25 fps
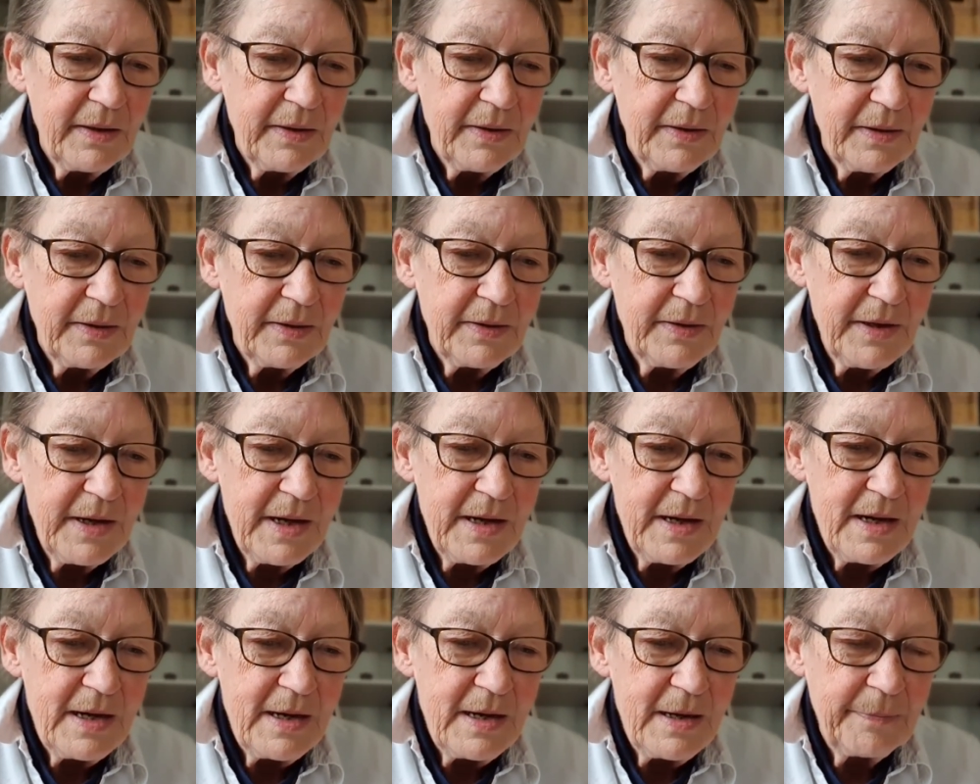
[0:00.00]

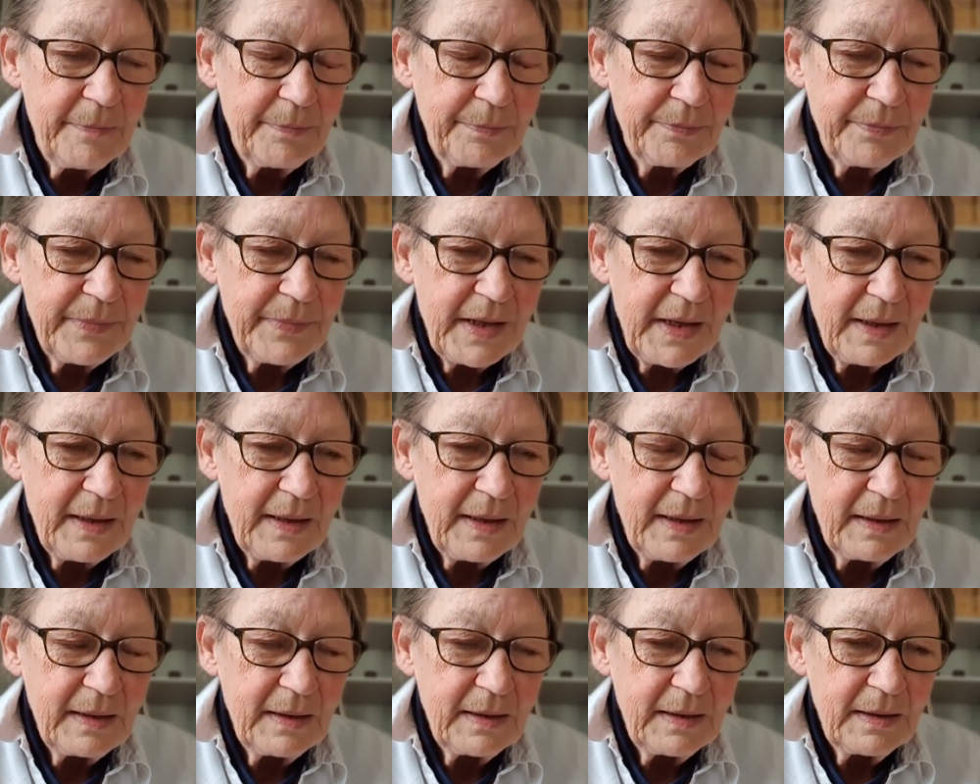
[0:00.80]
The
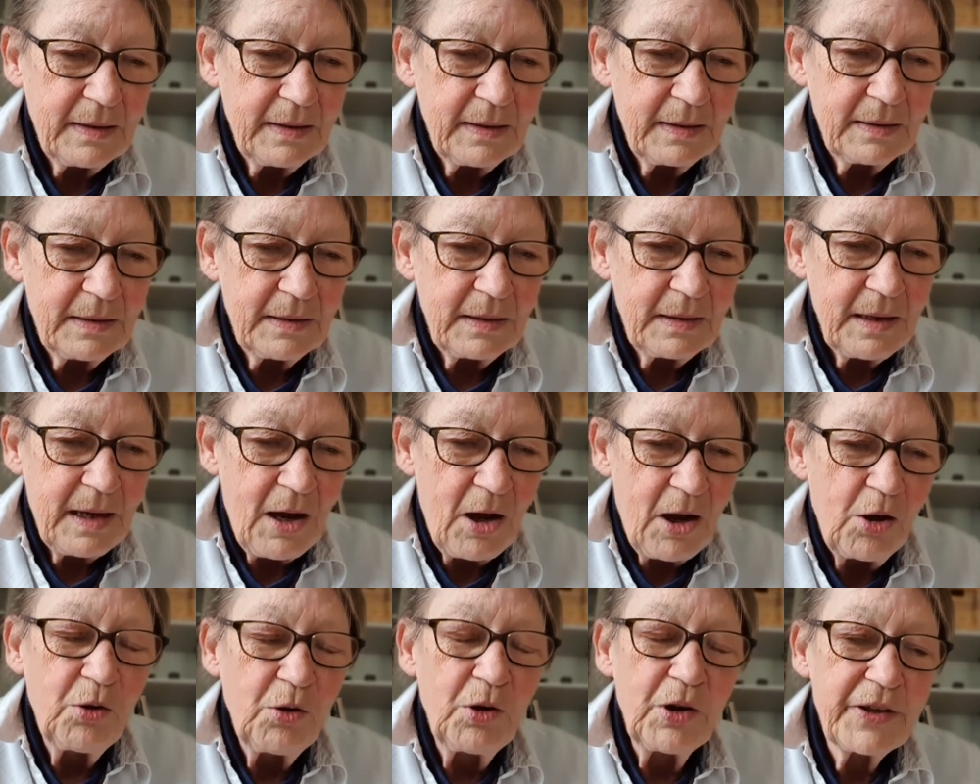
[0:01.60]

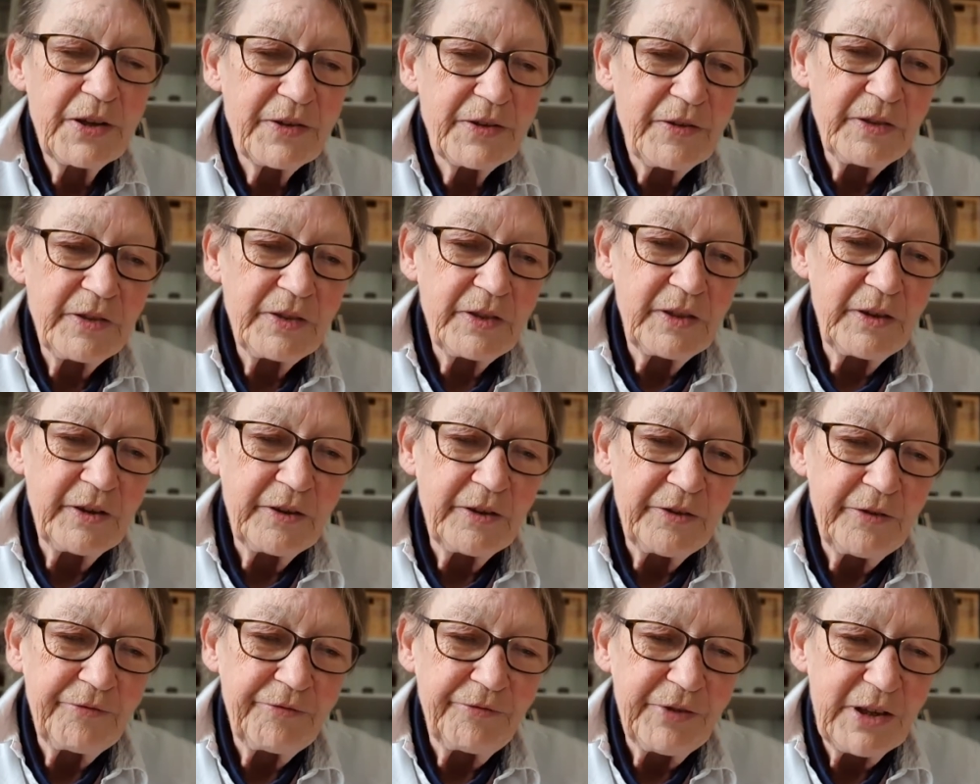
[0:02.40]
whole of the
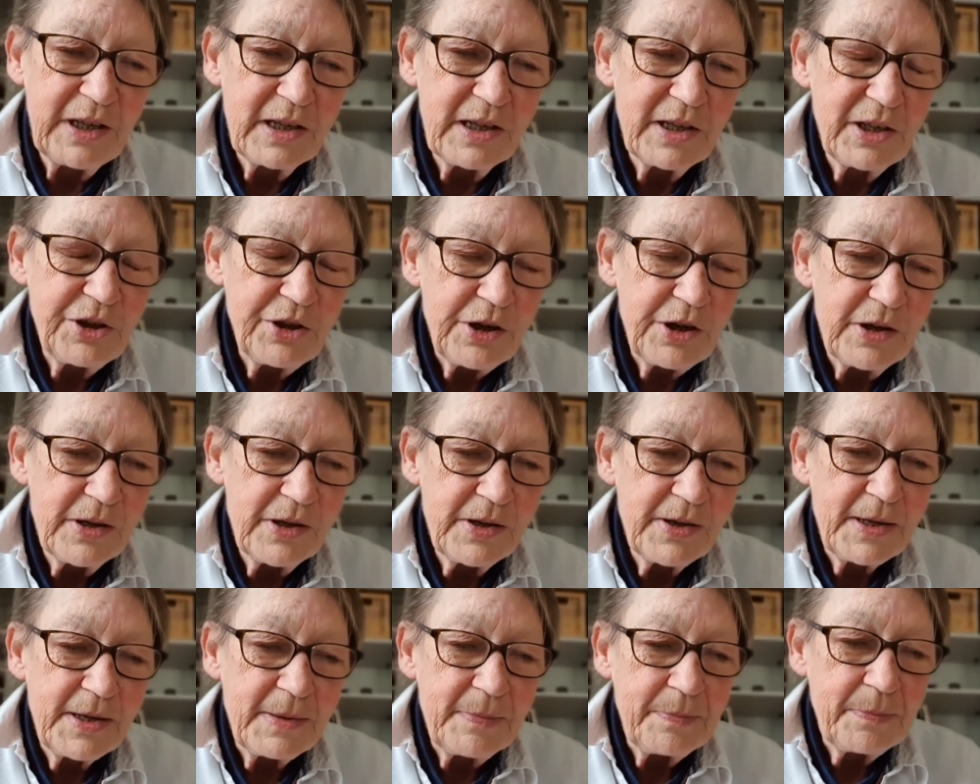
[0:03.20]

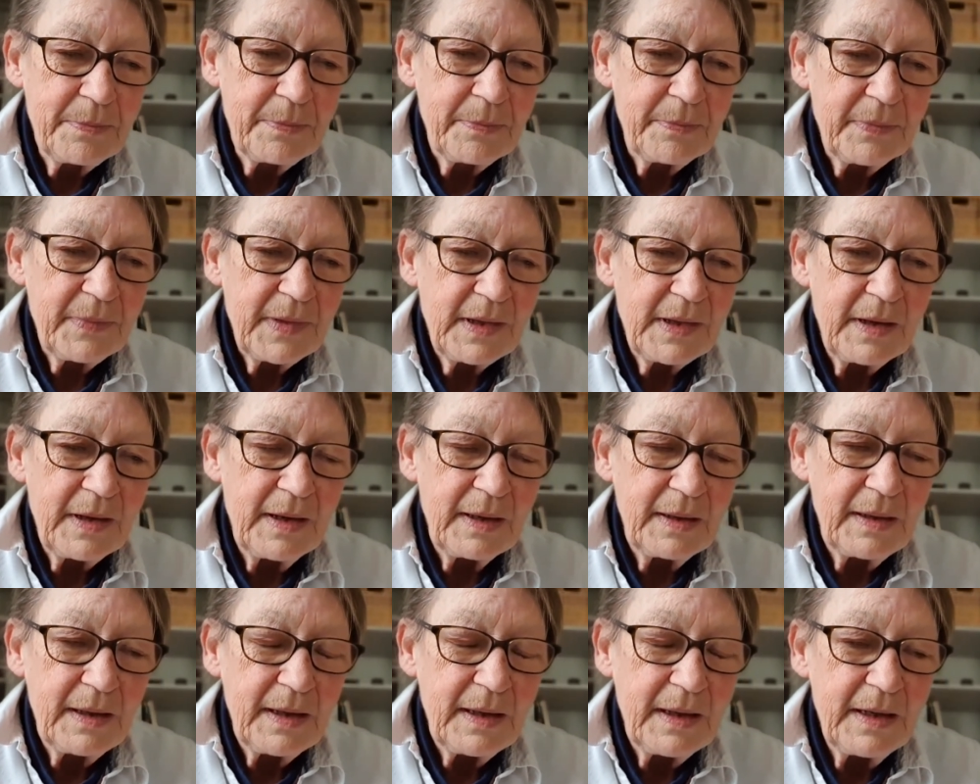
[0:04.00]
villages
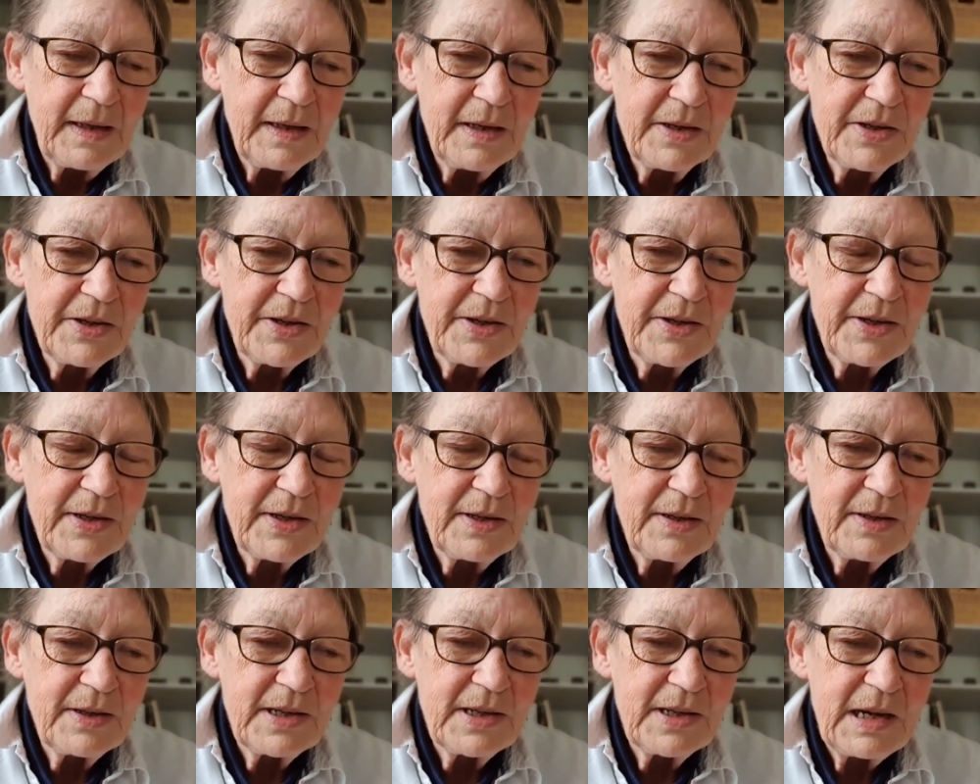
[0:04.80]
is
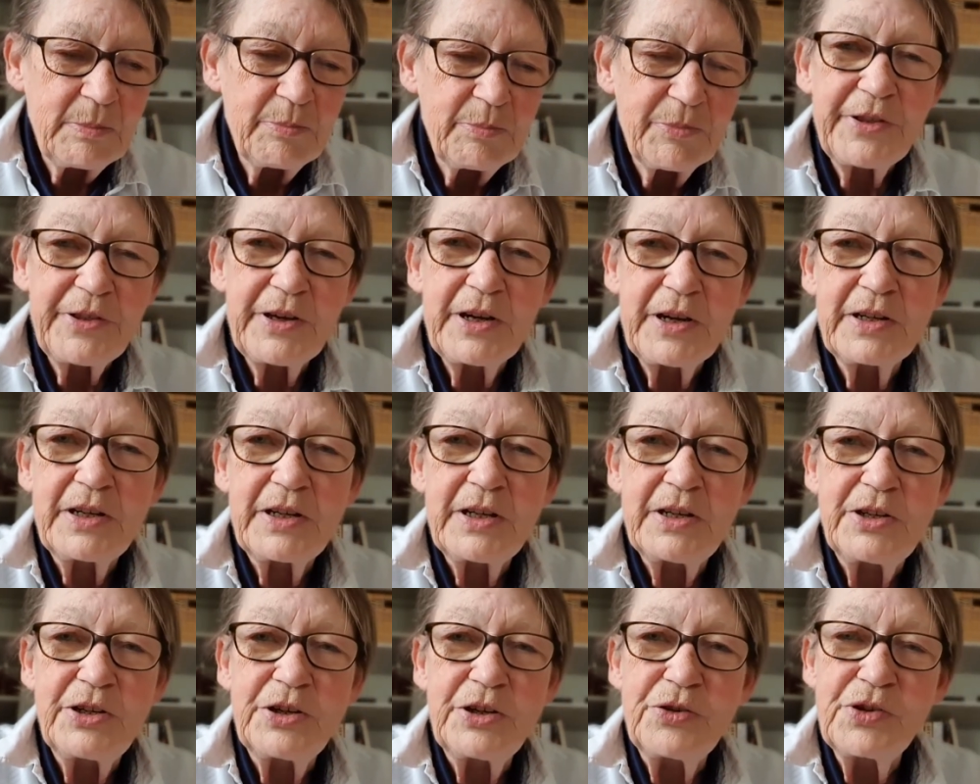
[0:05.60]
some
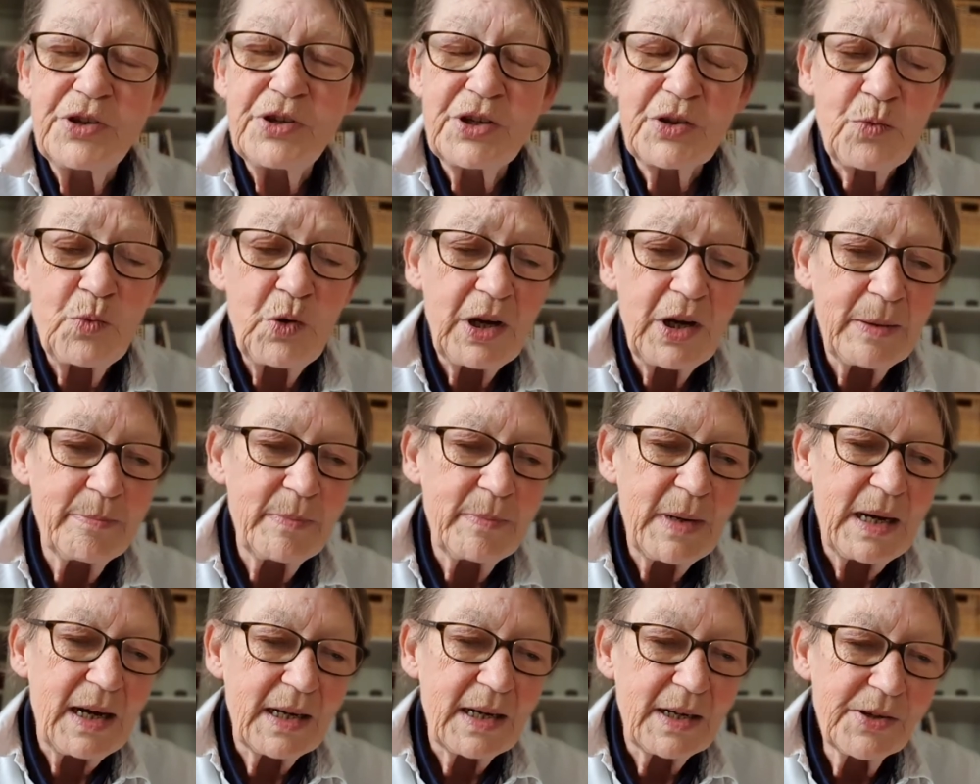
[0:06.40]
32 square
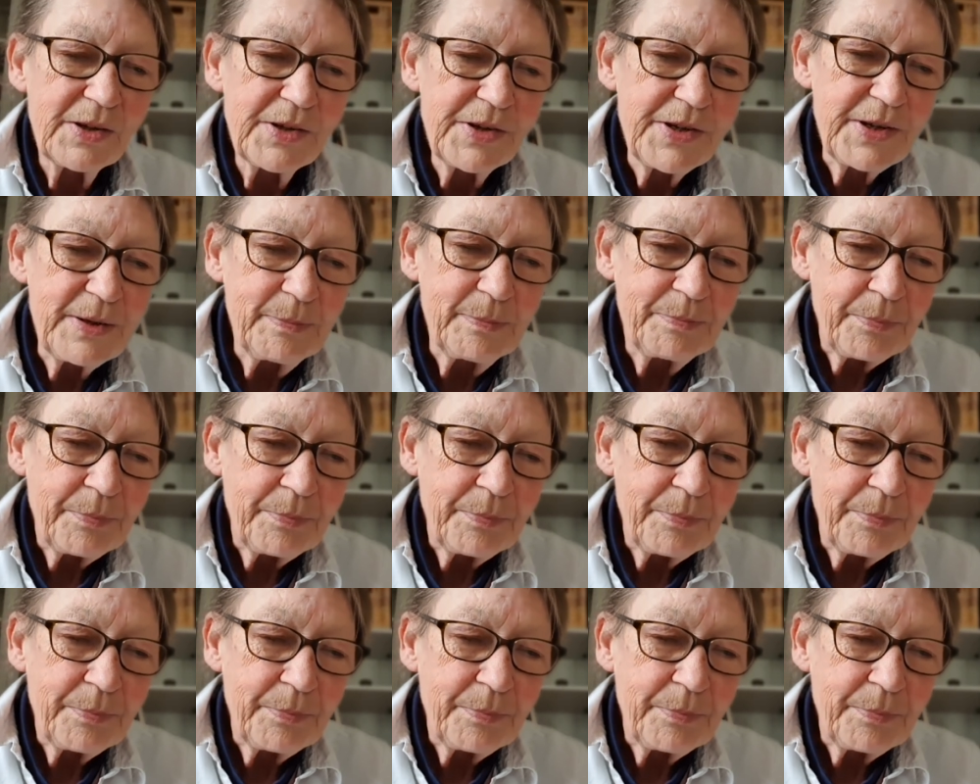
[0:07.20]
miles.